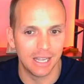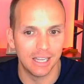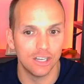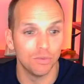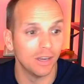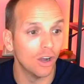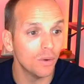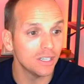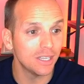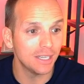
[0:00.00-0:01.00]
And then as we
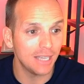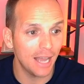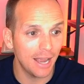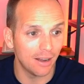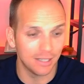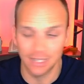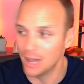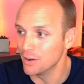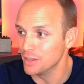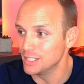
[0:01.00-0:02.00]
go into the day on
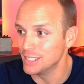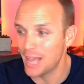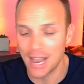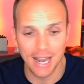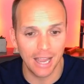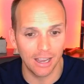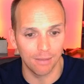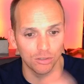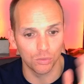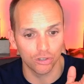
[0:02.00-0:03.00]
Saturday, this is 8
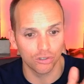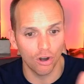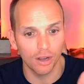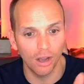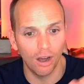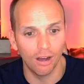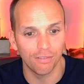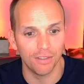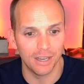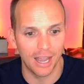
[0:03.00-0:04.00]
a.m., so we're starting
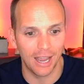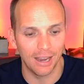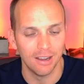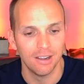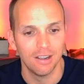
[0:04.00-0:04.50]
off the day